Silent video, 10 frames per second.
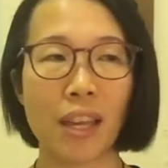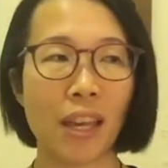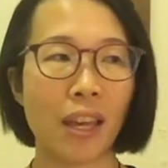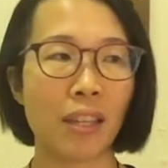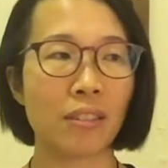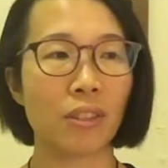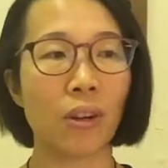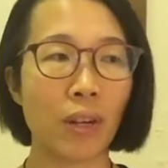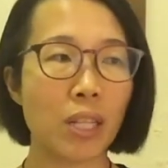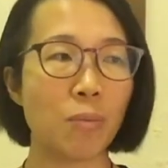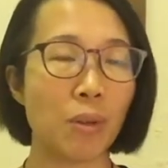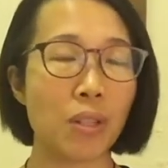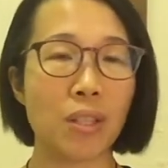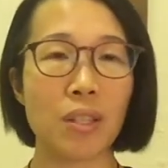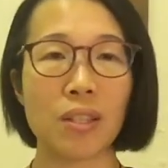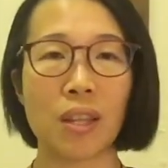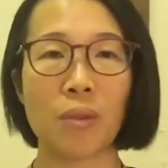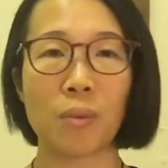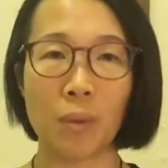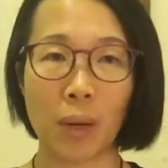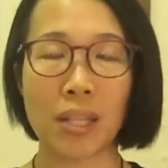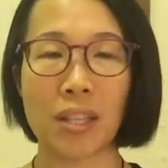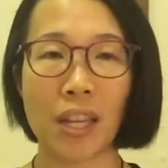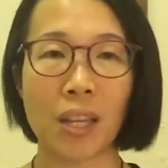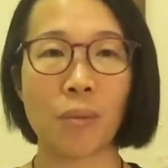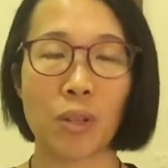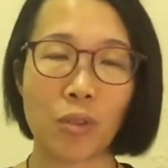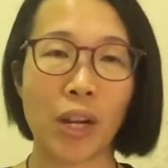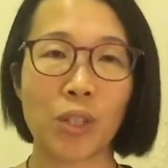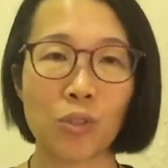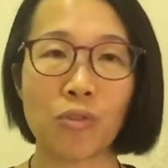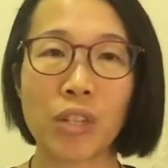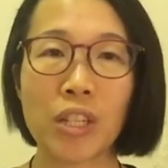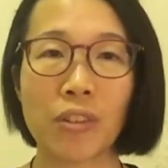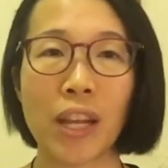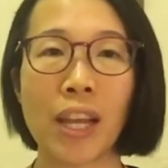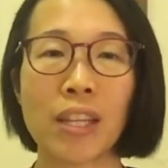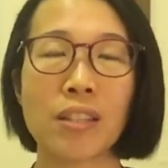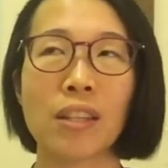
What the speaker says: and or experiences that we once had and we're trying to recreate.